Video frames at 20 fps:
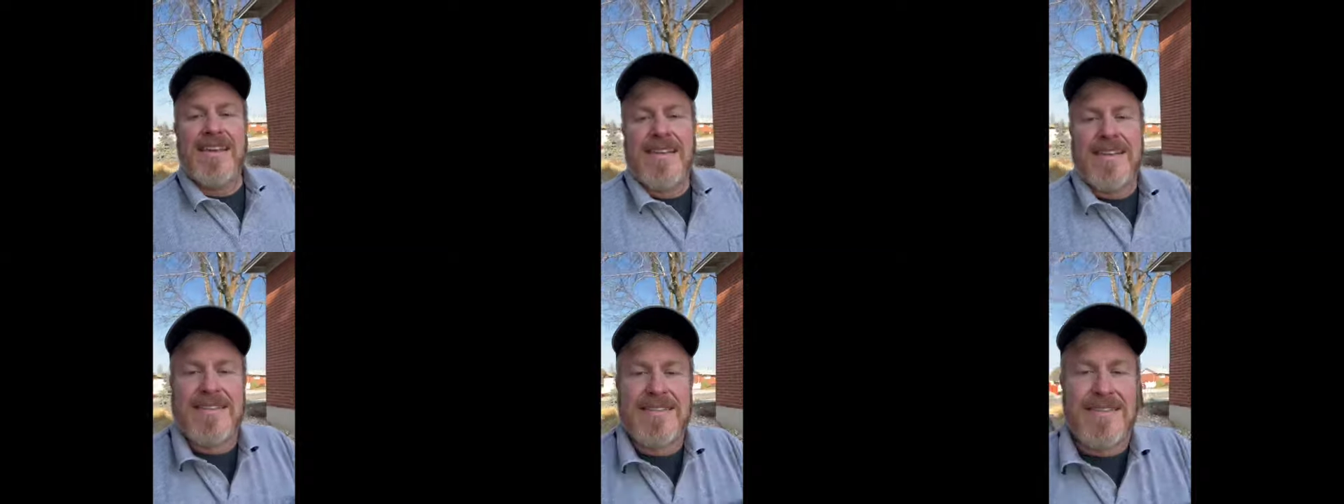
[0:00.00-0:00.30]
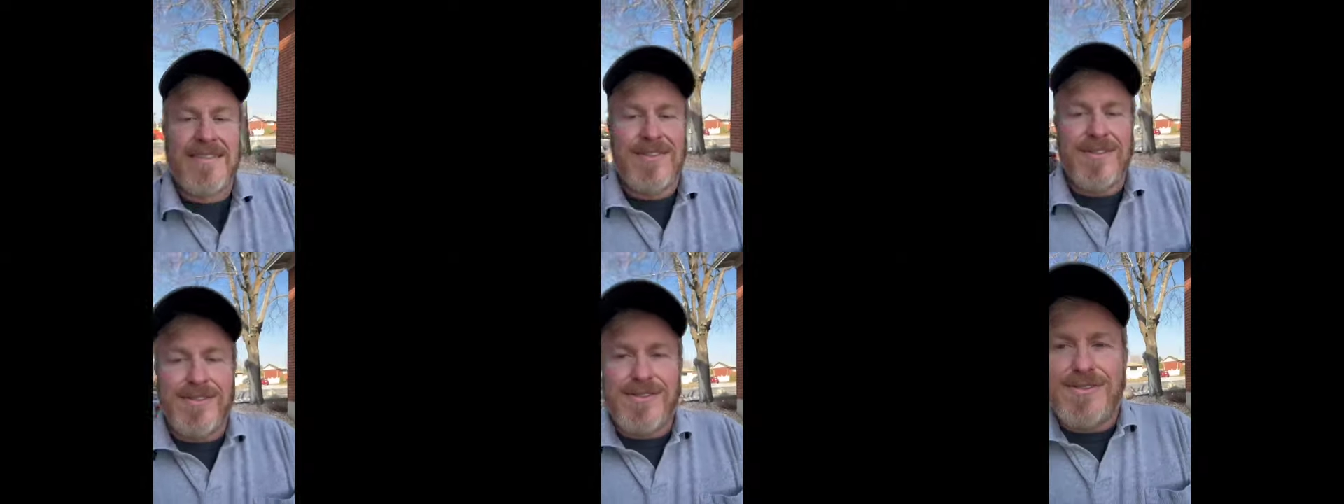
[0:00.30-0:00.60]

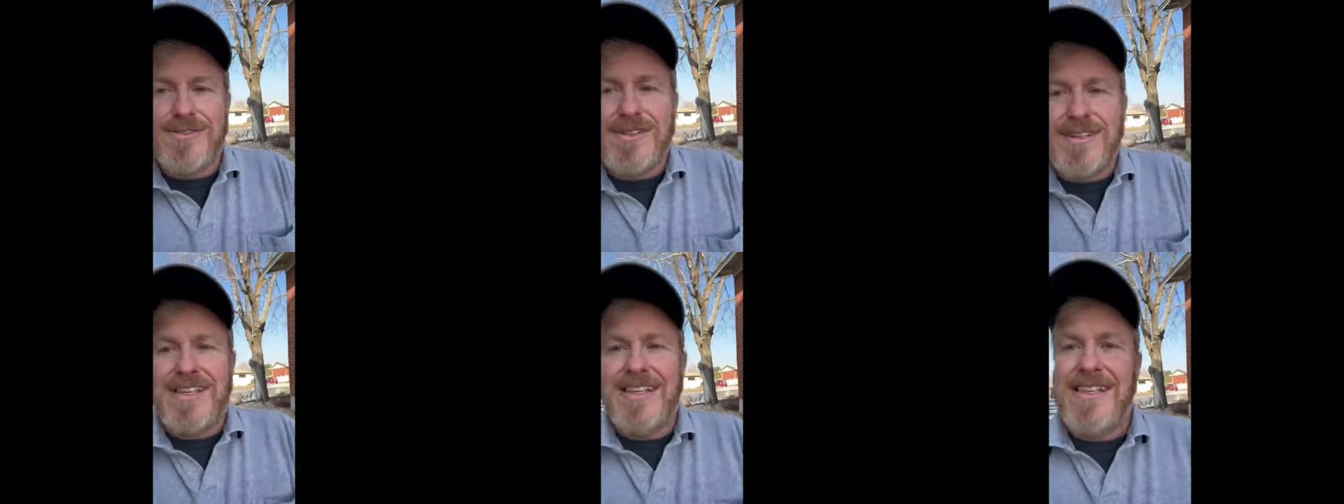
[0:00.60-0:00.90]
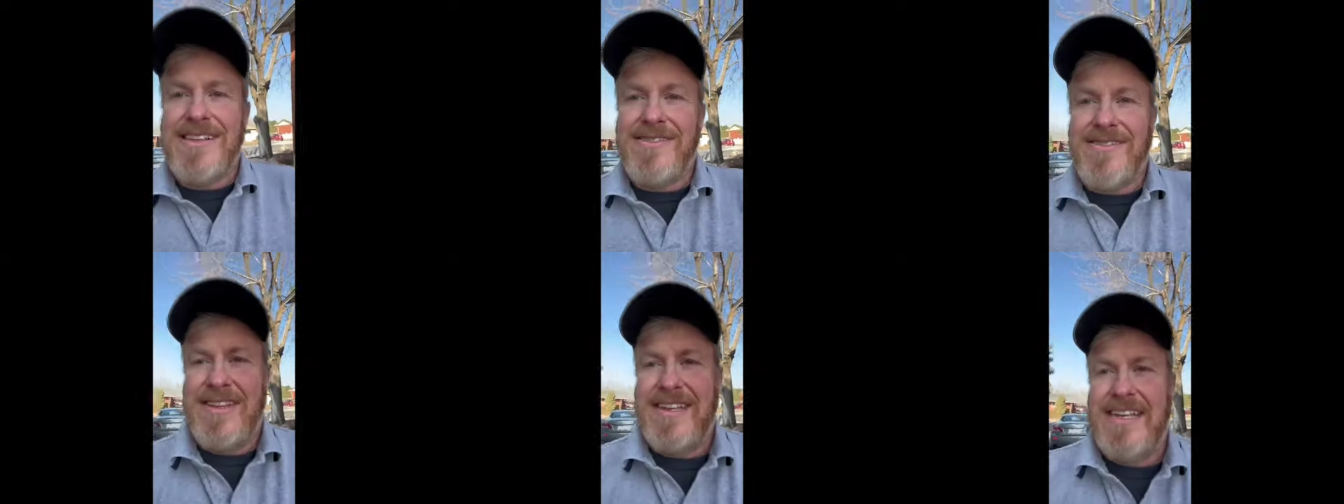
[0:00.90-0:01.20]
So
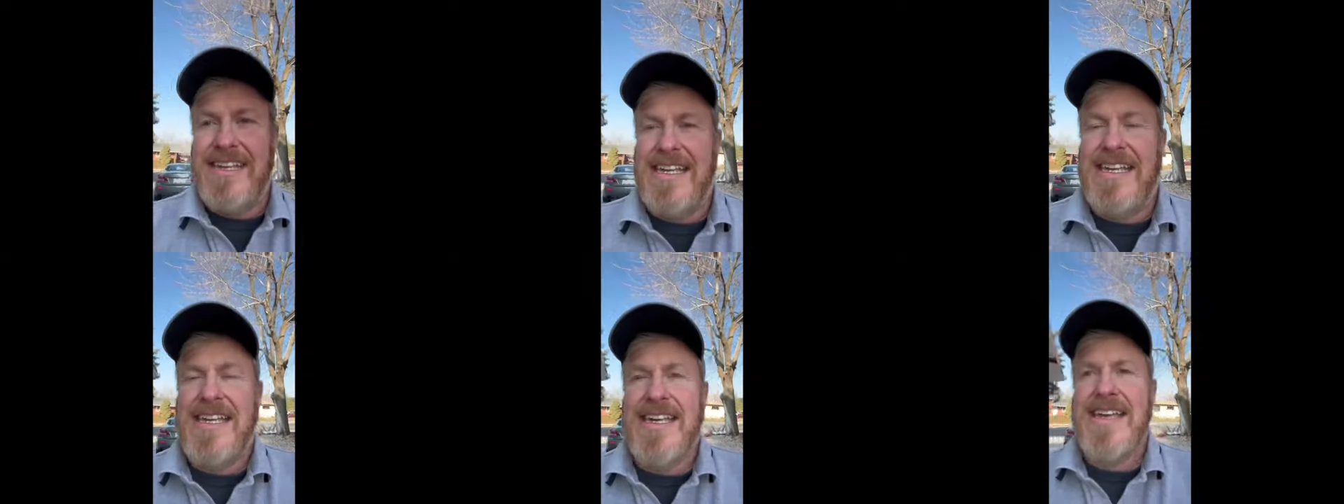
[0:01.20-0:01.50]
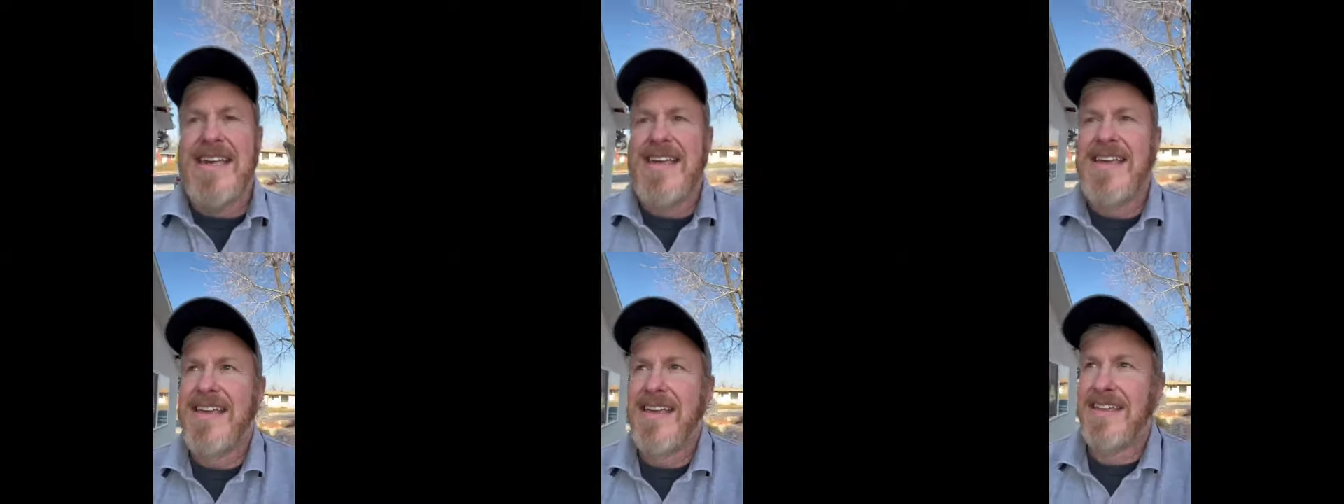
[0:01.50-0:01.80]
anyway,
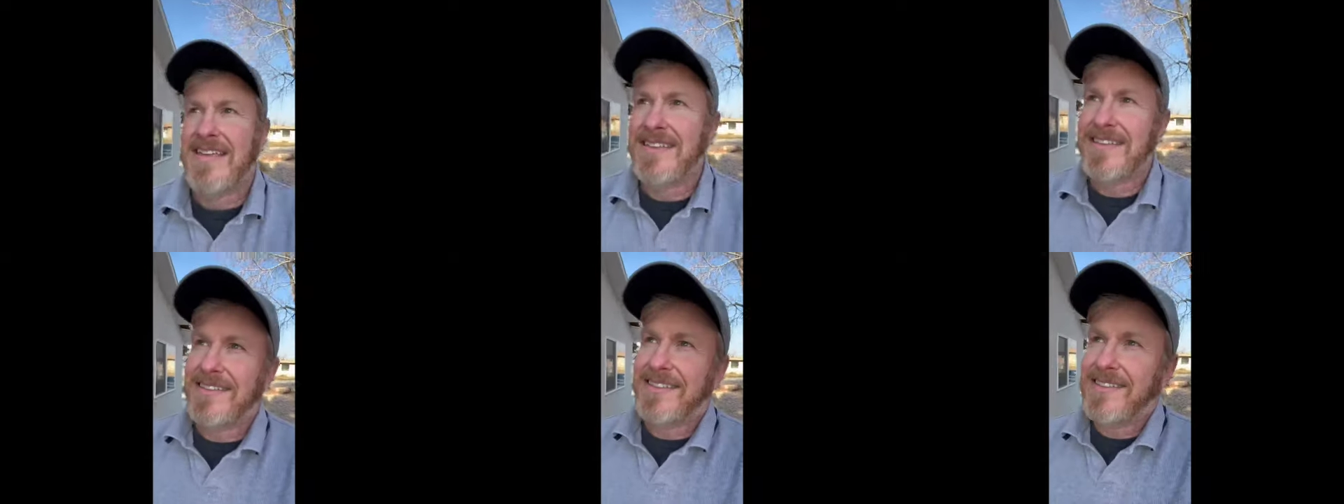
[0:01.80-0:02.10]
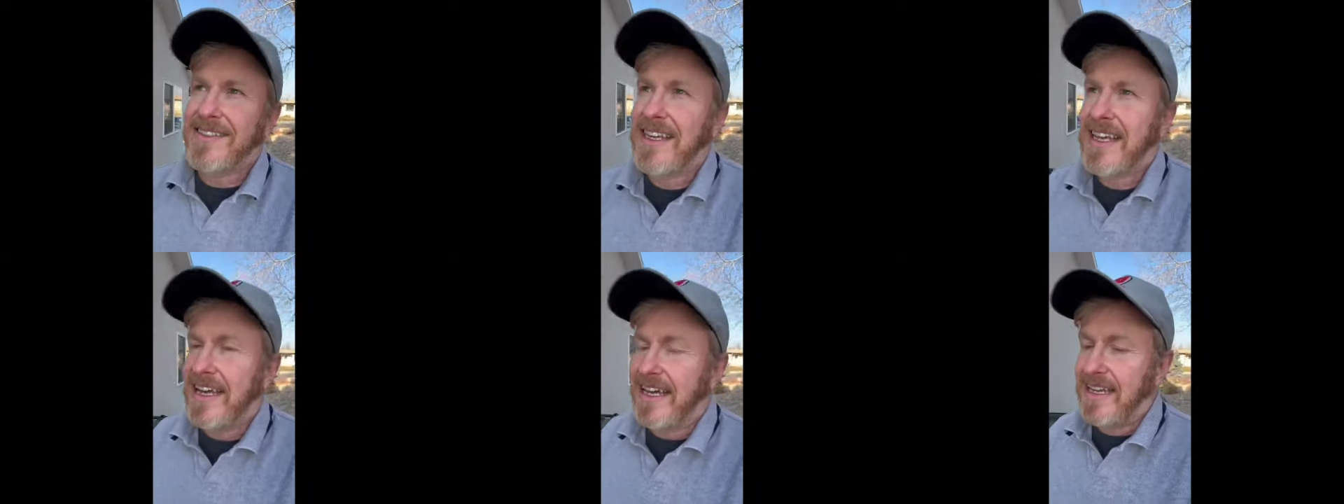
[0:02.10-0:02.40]

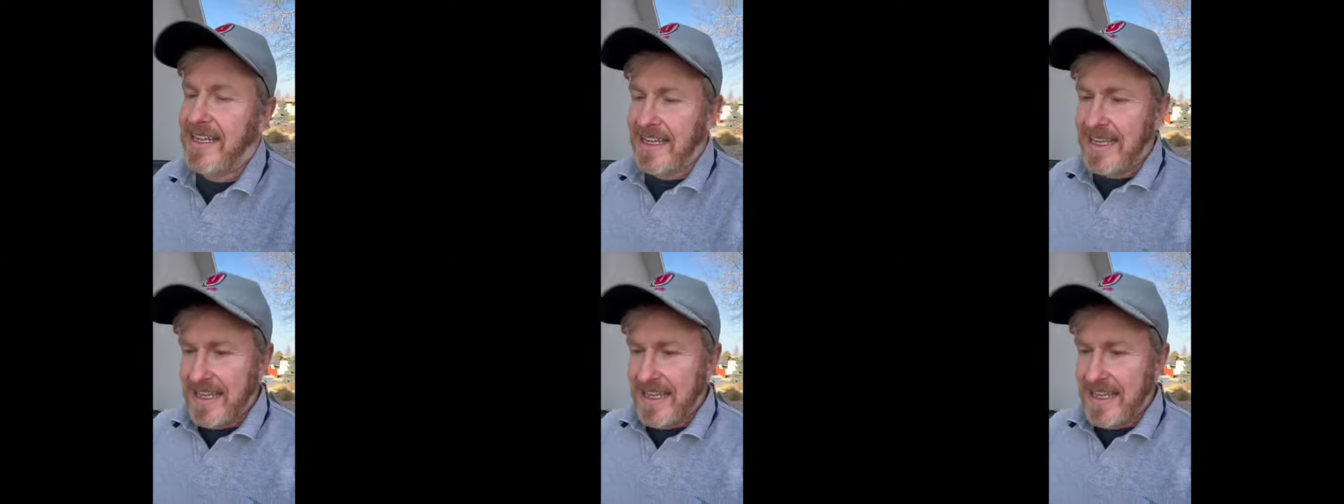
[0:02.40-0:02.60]
yeah.